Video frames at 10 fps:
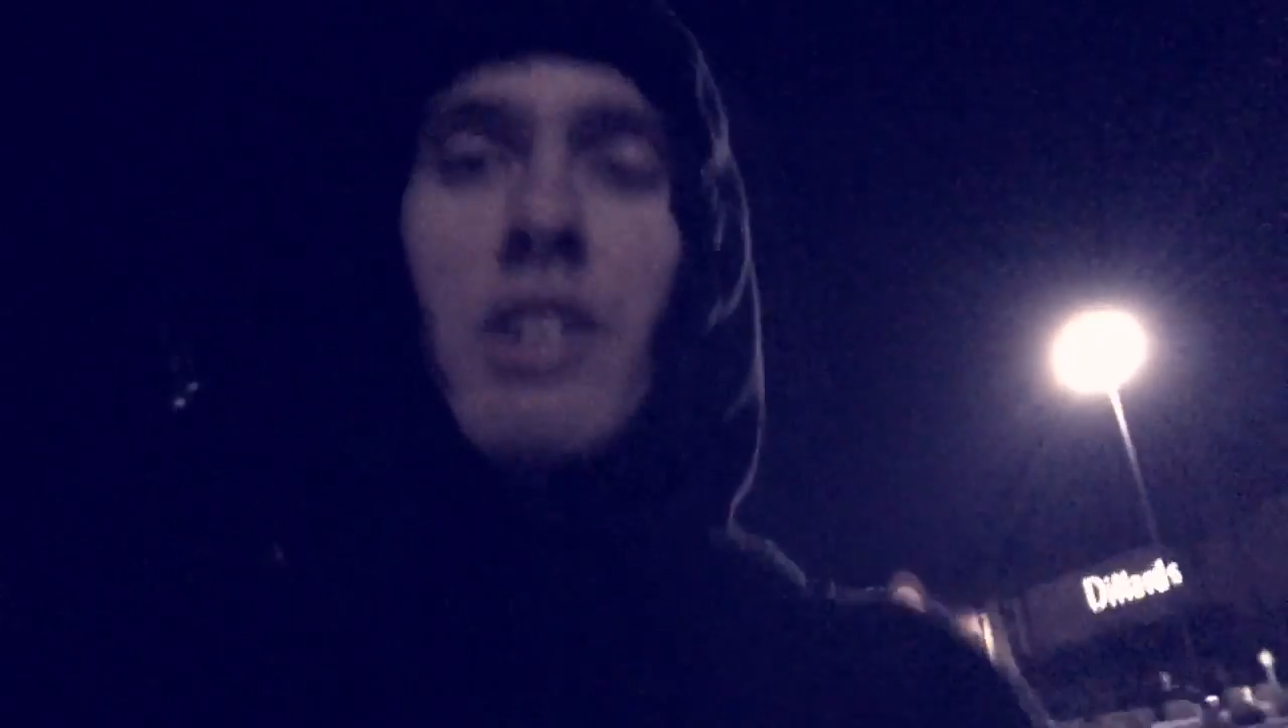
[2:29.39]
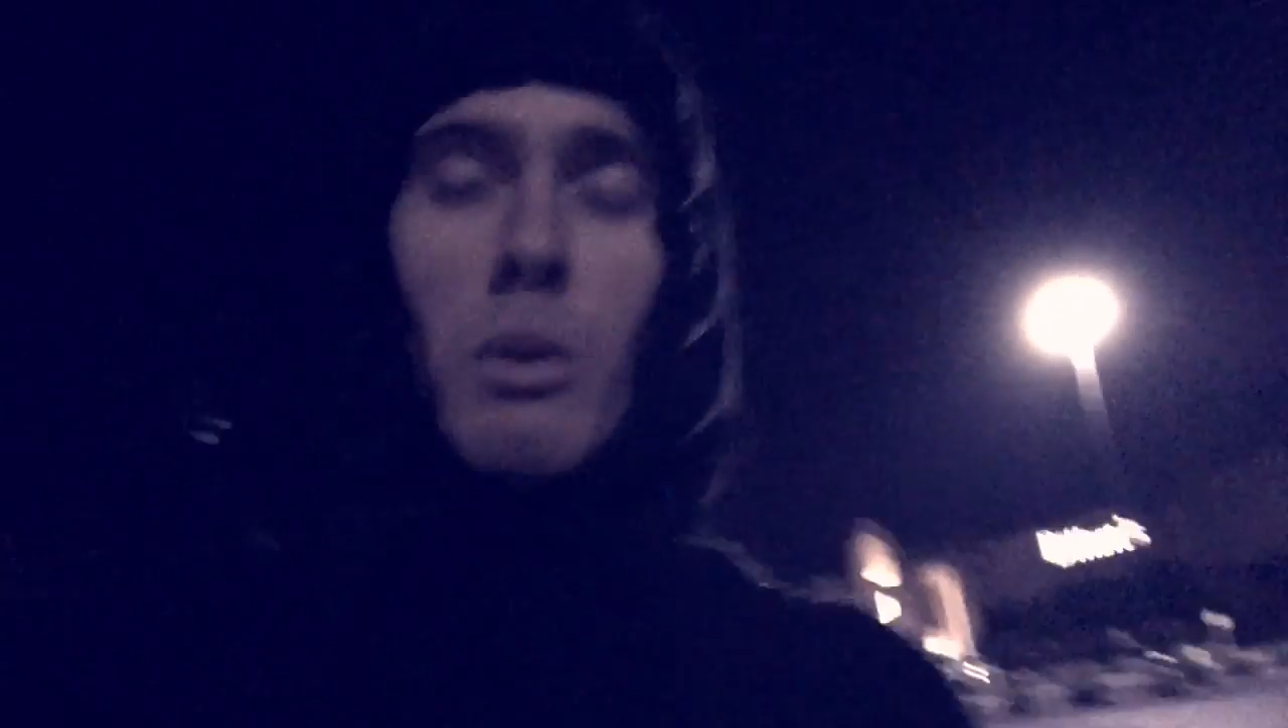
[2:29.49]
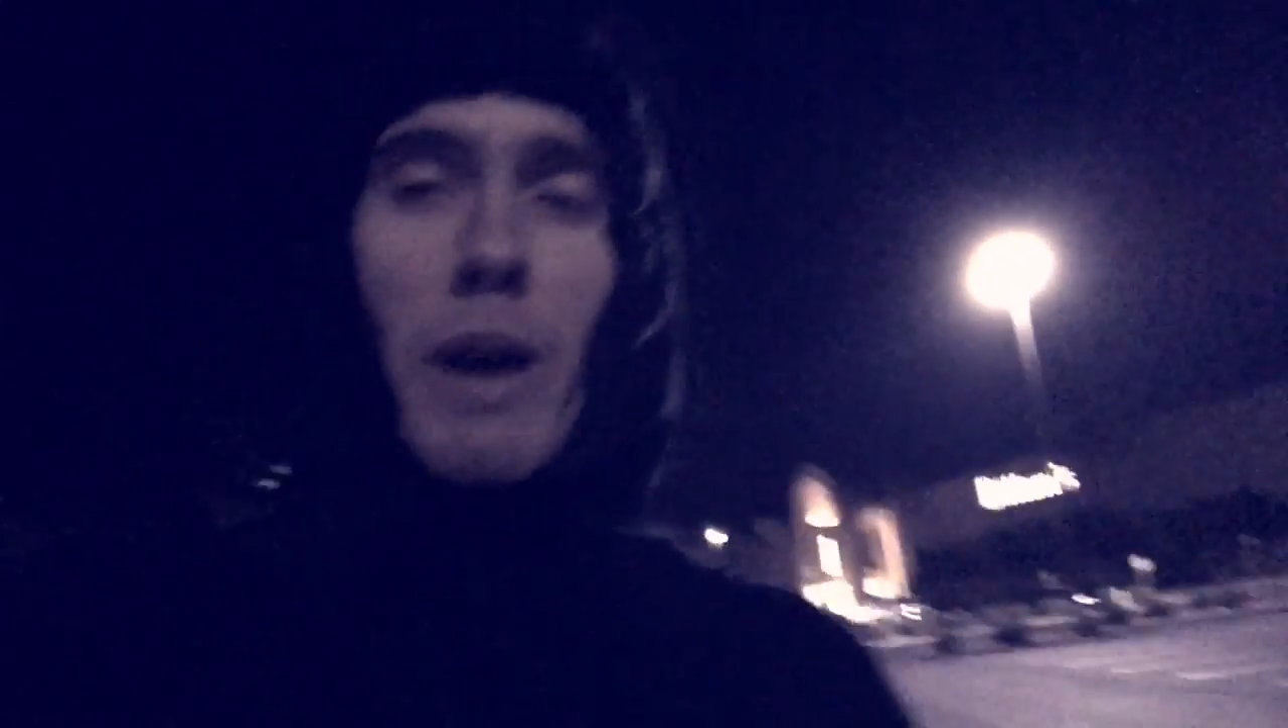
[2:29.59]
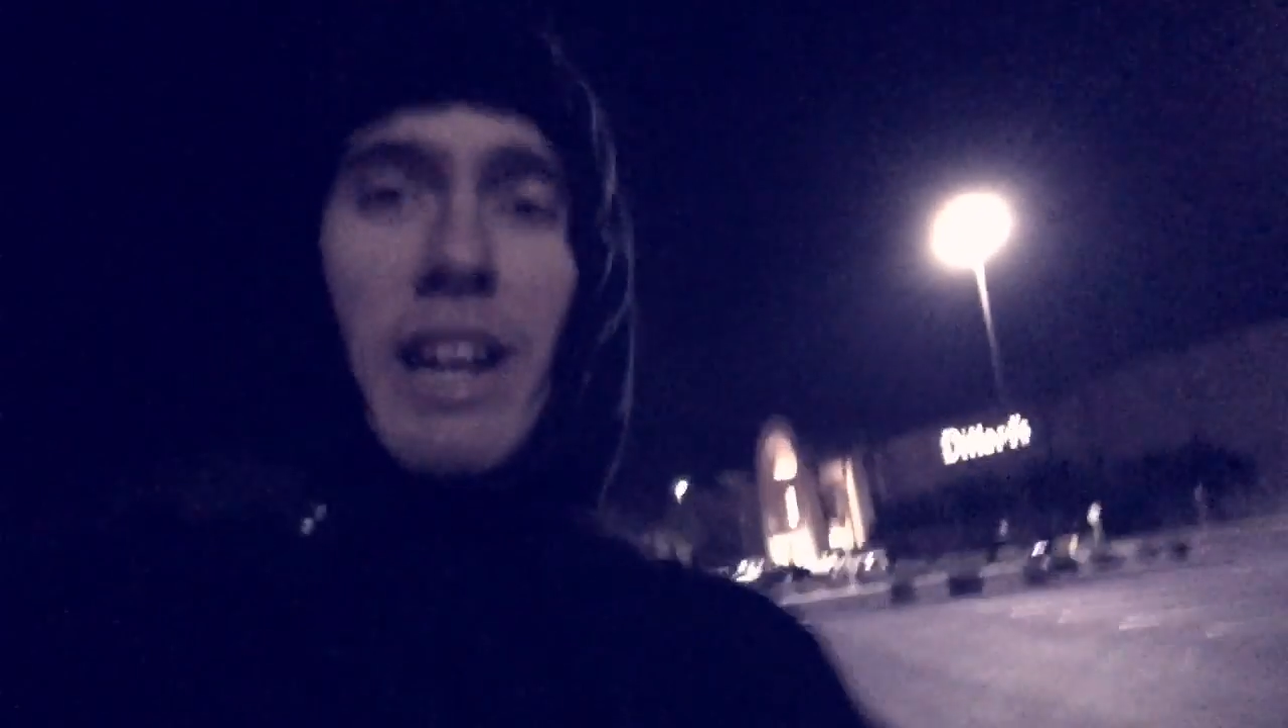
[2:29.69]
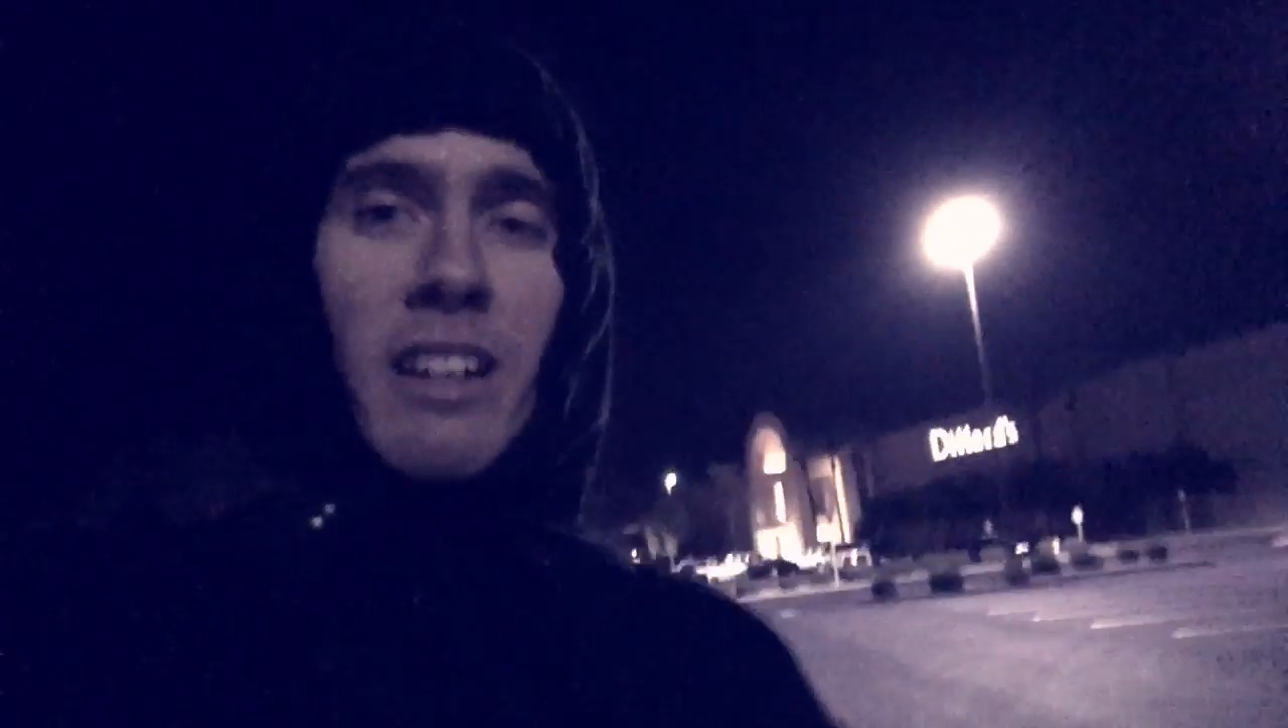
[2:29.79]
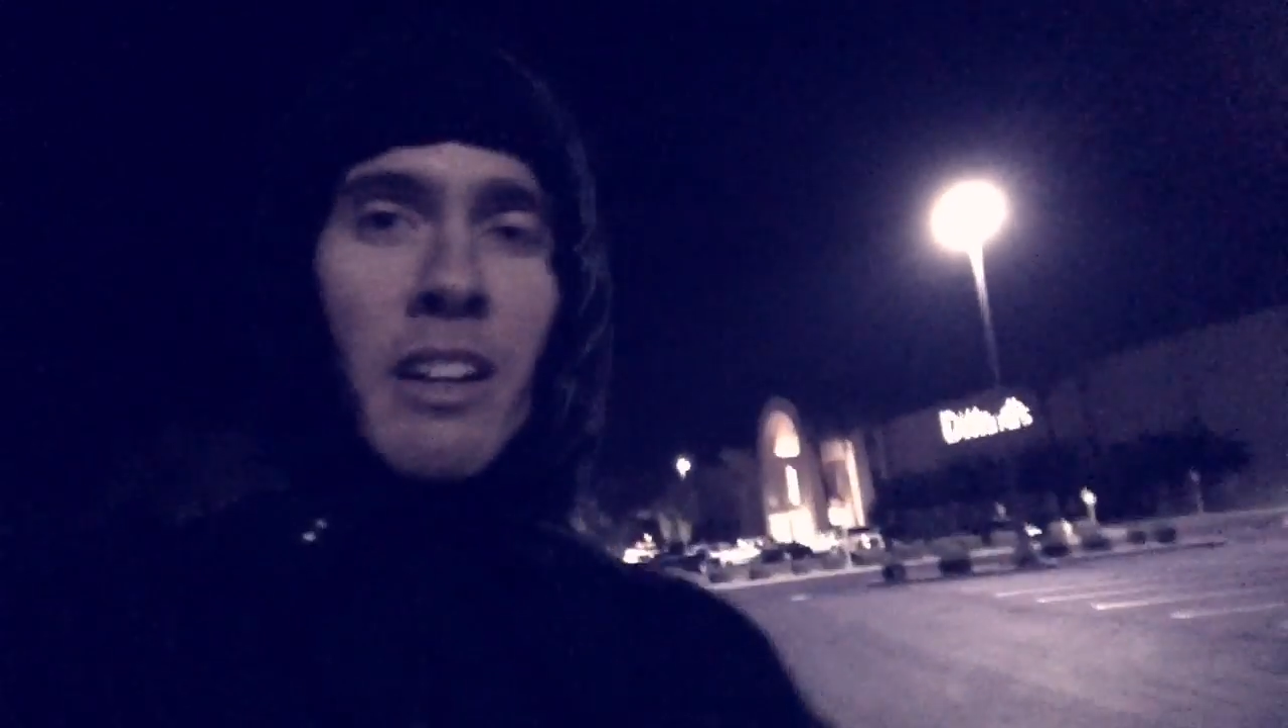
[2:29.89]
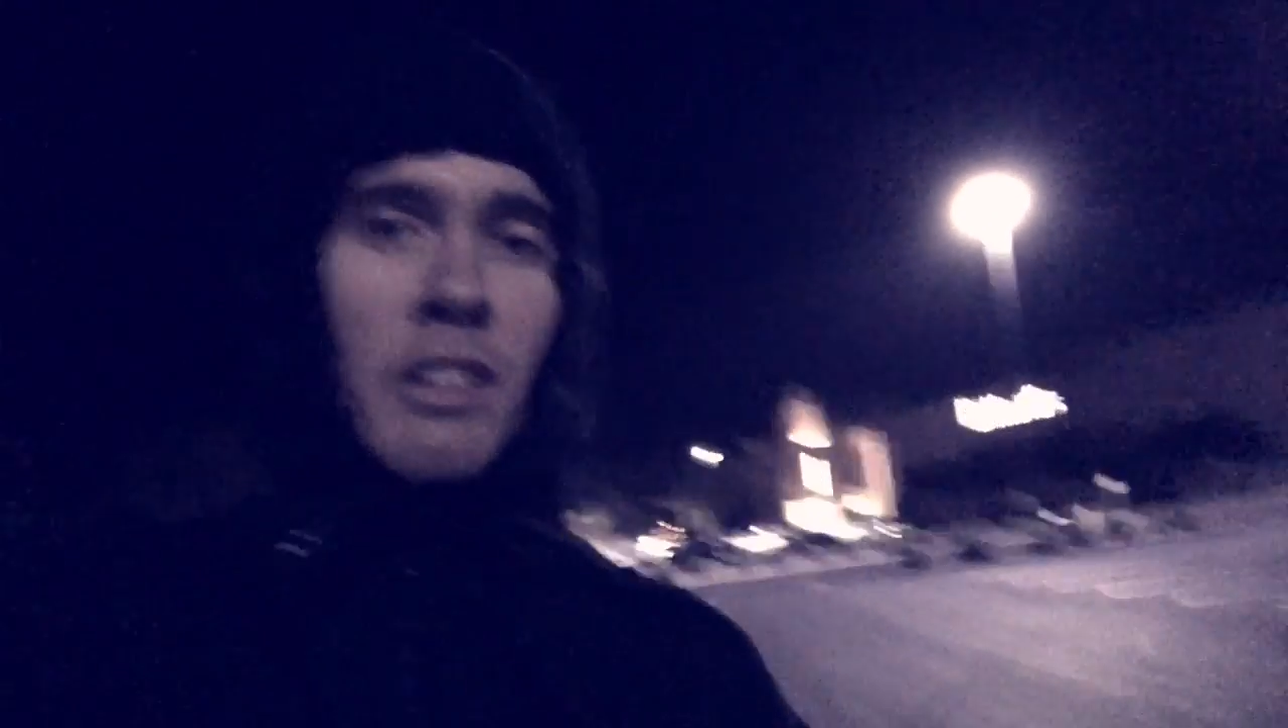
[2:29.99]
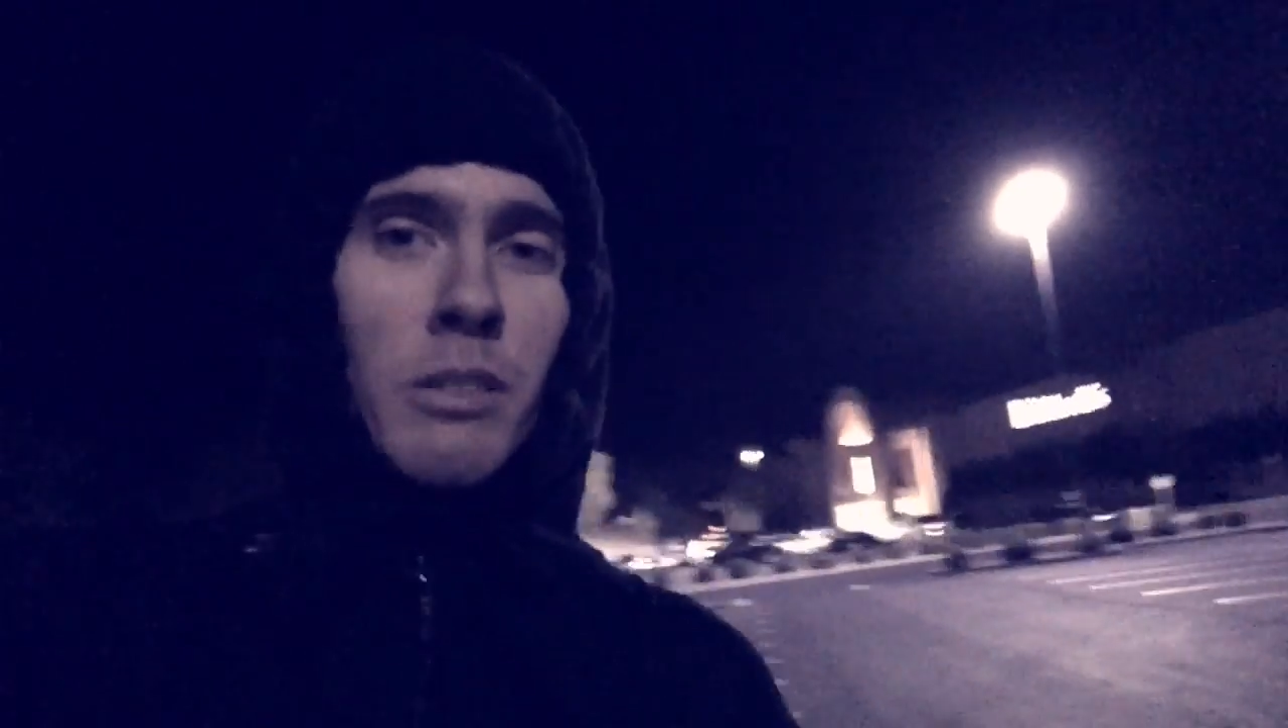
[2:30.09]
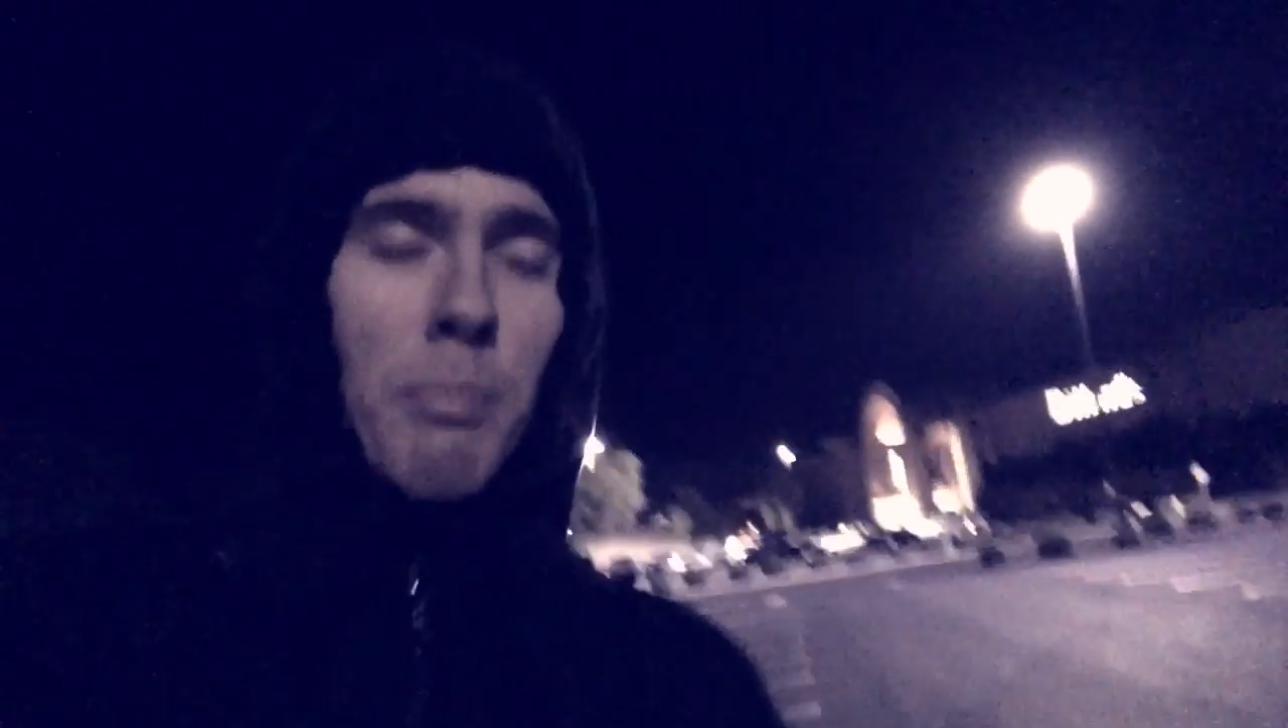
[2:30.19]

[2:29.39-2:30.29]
to riding on this